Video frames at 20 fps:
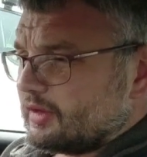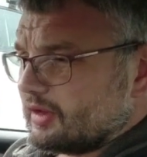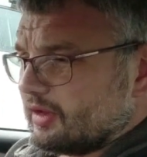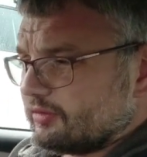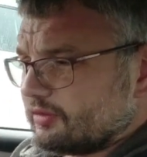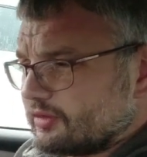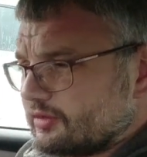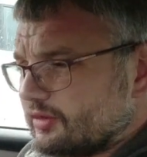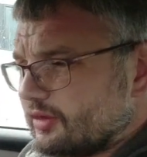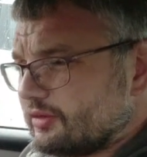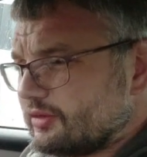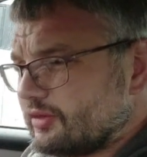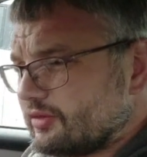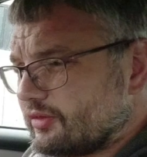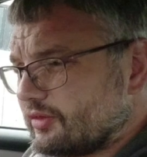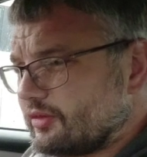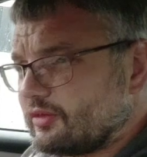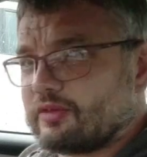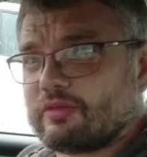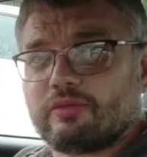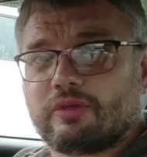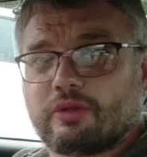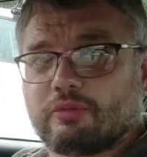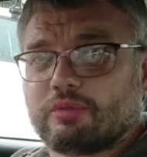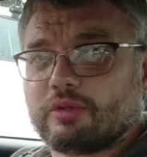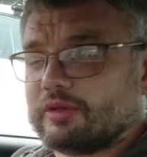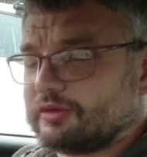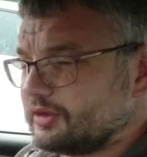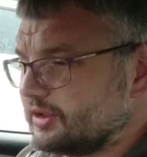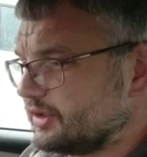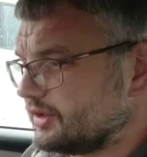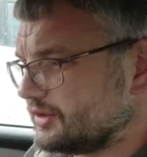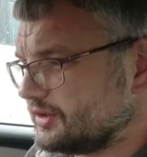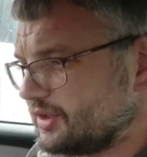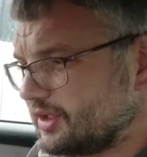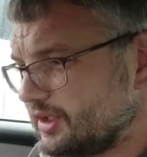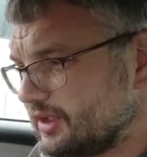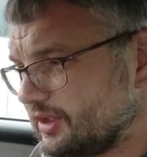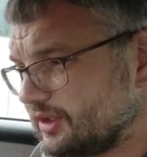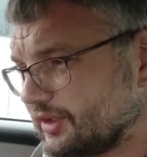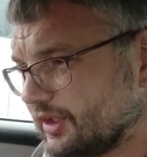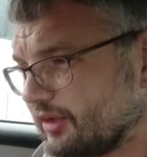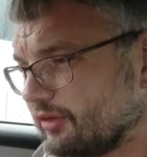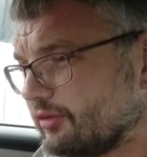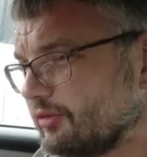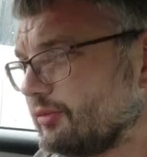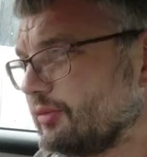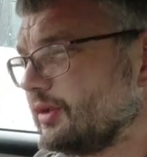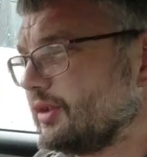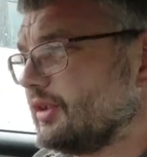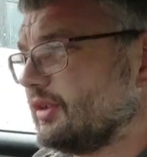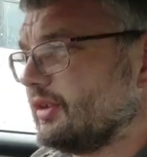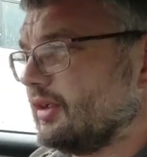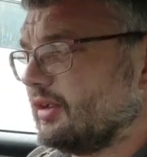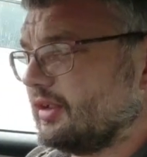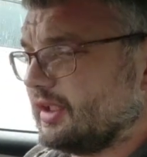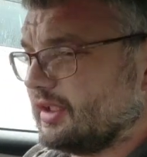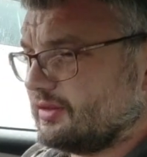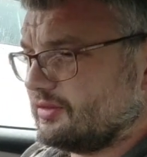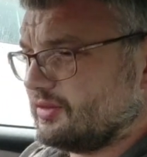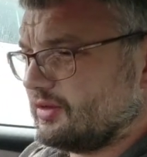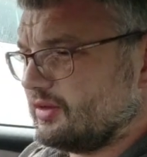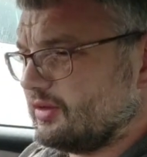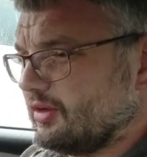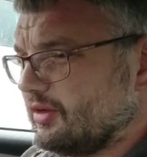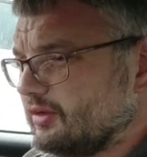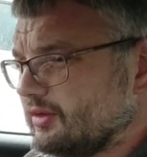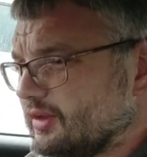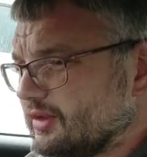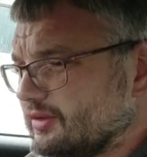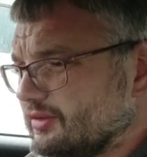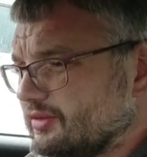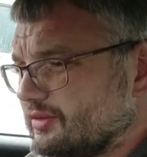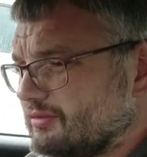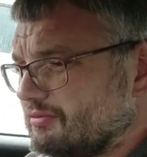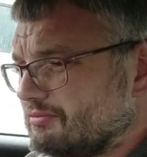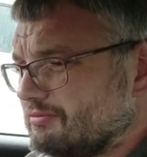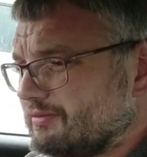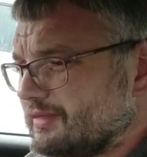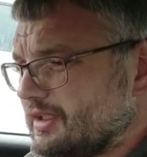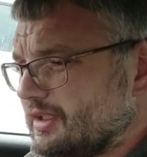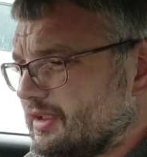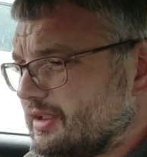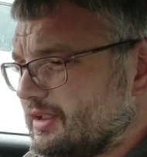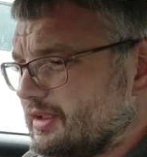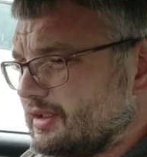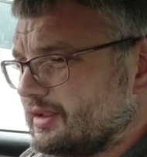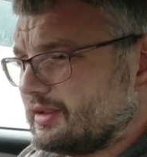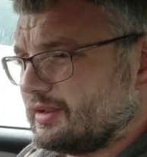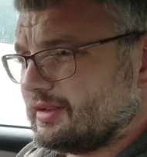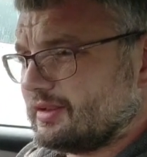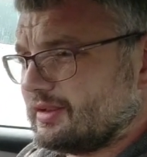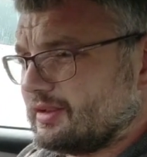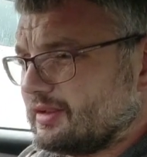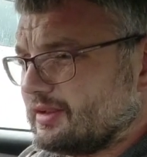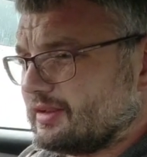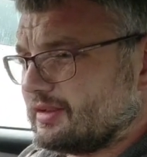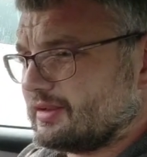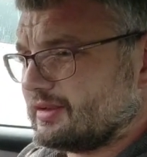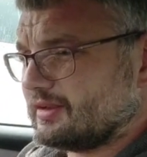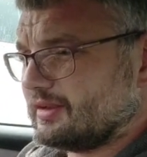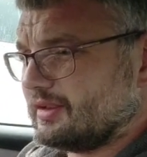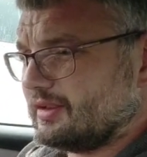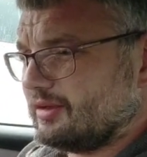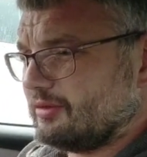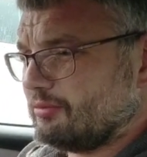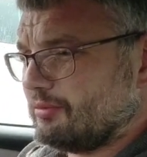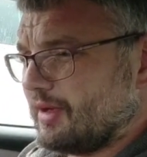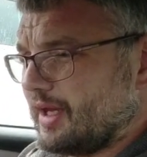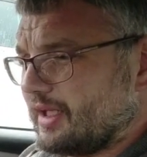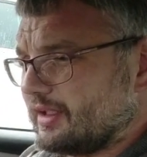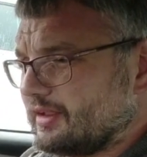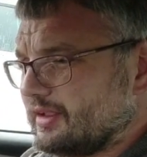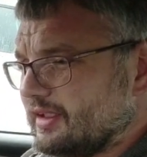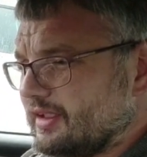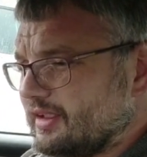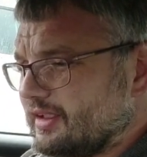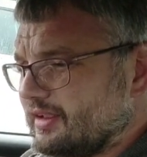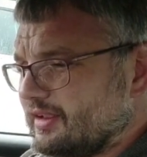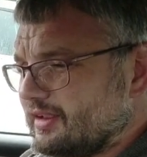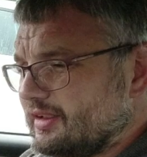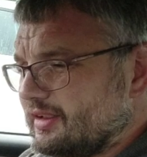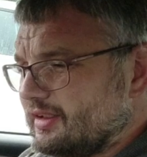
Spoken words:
I've just noticed there's something approaching a tea shelf, but you can't get tea on it. There's a little mat there.